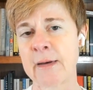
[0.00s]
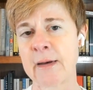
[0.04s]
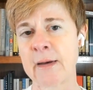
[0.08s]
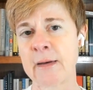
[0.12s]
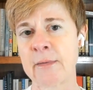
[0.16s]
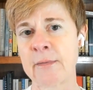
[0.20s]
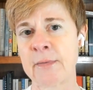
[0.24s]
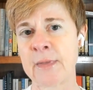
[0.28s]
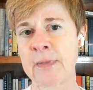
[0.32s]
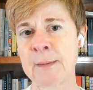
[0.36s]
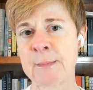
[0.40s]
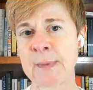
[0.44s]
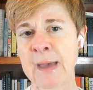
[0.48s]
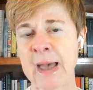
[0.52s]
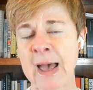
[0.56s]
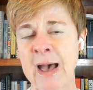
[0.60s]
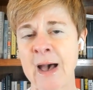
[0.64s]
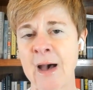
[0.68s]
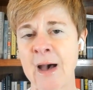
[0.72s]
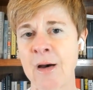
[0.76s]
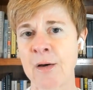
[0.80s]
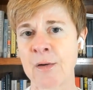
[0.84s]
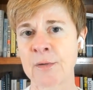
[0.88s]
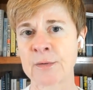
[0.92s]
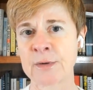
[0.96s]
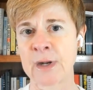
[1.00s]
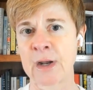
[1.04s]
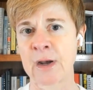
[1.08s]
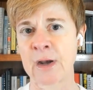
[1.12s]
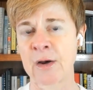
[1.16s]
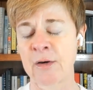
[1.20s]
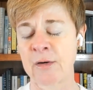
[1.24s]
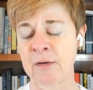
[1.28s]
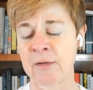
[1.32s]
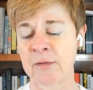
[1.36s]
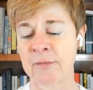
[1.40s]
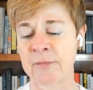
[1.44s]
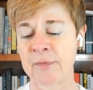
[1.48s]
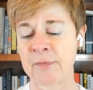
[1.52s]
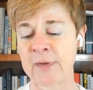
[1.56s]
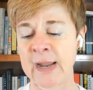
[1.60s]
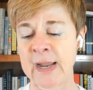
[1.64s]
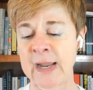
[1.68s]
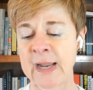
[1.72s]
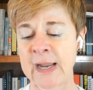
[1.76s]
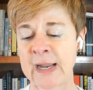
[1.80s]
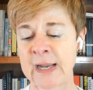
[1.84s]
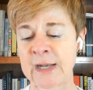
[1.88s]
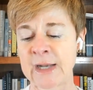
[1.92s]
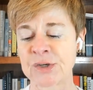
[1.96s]
them out of
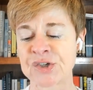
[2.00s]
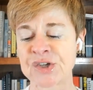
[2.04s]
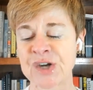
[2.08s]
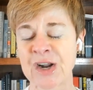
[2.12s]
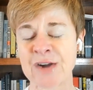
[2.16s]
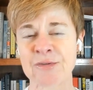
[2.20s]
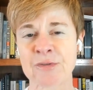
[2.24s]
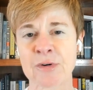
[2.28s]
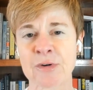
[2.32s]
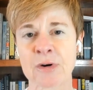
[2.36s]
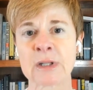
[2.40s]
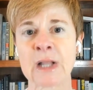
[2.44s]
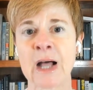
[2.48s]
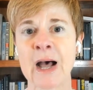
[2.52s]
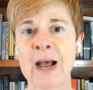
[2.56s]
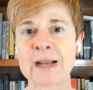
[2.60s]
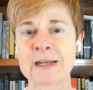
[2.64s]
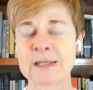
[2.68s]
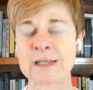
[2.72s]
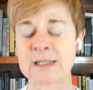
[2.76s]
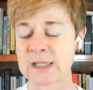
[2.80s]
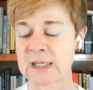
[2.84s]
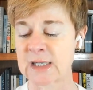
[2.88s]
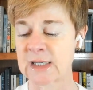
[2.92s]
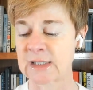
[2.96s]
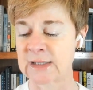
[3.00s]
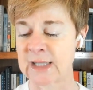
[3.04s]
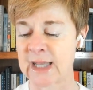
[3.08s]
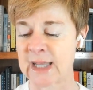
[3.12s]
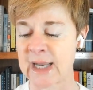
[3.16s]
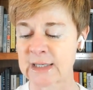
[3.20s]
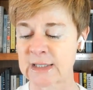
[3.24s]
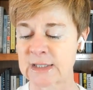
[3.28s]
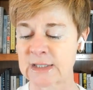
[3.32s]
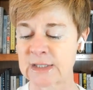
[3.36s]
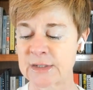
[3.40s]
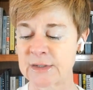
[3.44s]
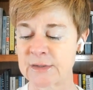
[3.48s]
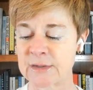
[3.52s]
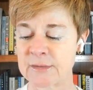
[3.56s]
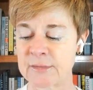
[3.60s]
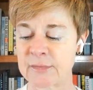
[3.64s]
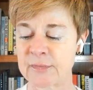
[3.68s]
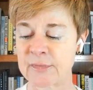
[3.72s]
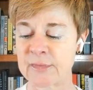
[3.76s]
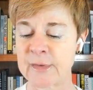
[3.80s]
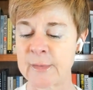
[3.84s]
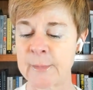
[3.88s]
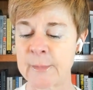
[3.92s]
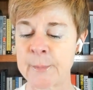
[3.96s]
a generalized collective
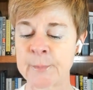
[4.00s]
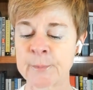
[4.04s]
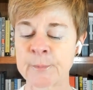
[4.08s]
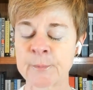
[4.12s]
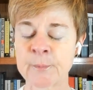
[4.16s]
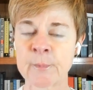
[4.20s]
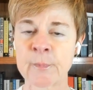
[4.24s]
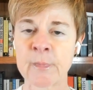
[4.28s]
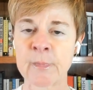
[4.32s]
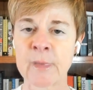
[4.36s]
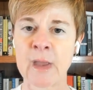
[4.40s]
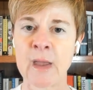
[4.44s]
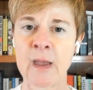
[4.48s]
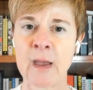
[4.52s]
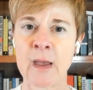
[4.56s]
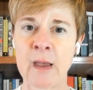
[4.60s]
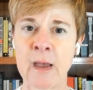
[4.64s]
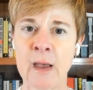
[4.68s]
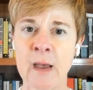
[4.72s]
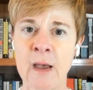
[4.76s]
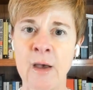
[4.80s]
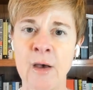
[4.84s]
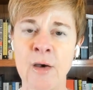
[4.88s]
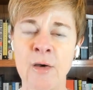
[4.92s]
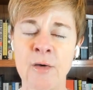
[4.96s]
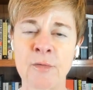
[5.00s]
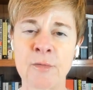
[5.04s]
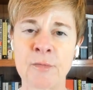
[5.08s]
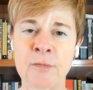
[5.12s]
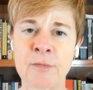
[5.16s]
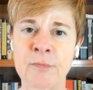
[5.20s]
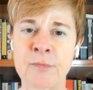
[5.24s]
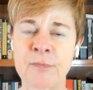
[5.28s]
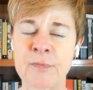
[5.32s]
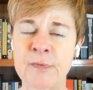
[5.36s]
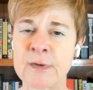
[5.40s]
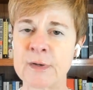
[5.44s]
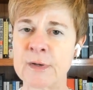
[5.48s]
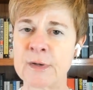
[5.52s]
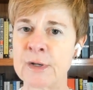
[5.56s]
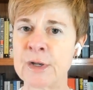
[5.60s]
of,